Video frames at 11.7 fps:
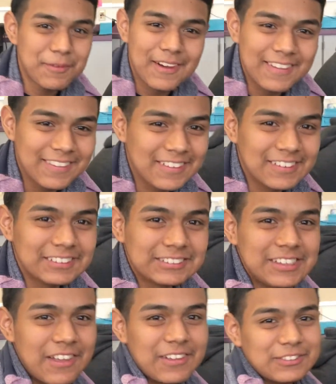behind there.
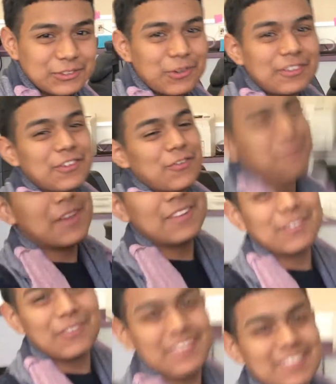Show yourself, man, so they